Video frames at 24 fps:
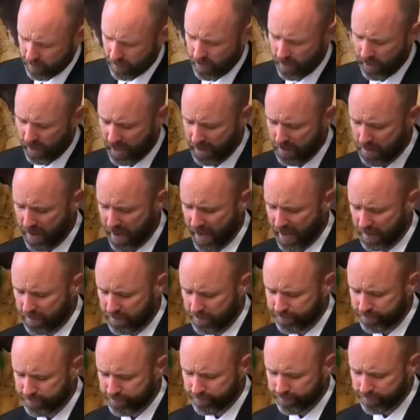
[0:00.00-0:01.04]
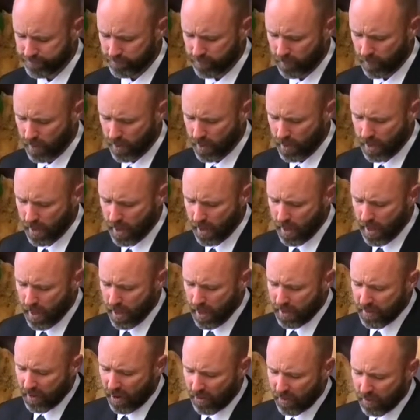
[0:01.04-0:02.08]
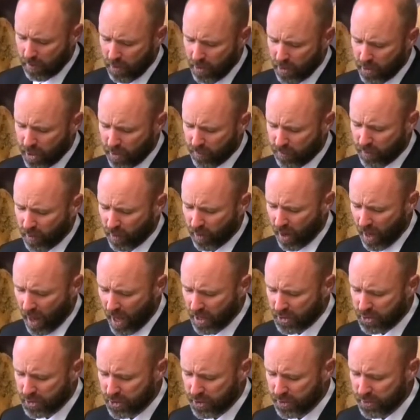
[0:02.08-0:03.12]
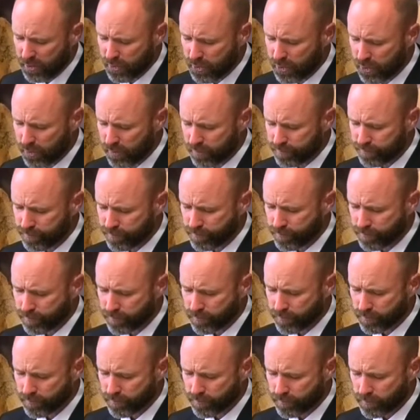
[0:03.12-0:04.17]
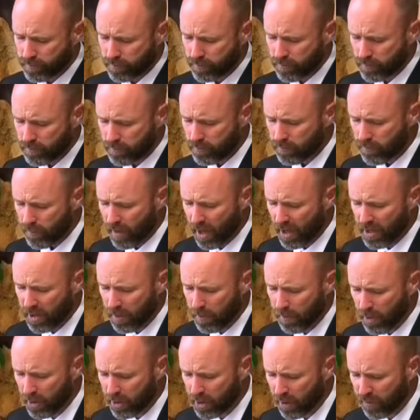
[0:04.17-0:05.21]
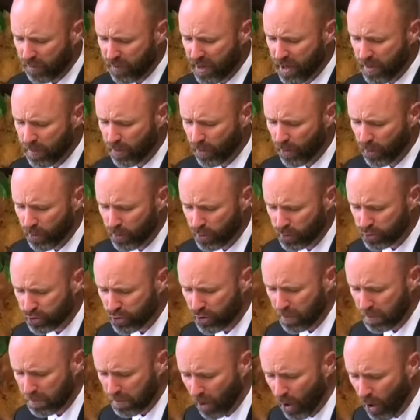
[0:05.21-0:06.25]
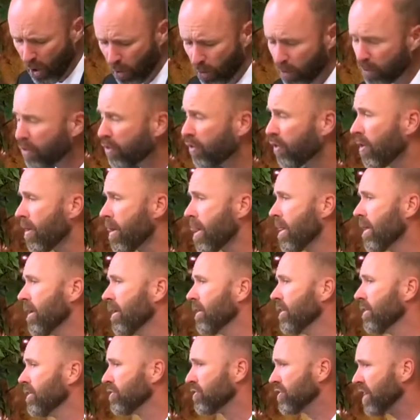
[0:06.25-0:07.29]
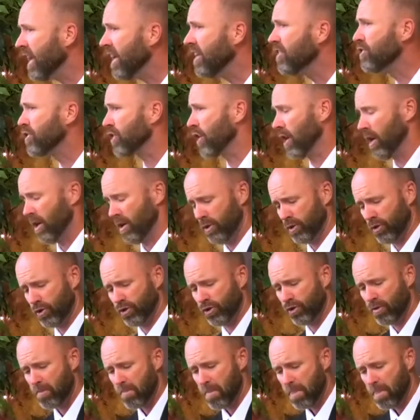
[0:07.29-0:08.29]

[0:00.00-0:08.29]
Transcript: Amen. Now, the book of Colossians and the book of Hebrews both teach us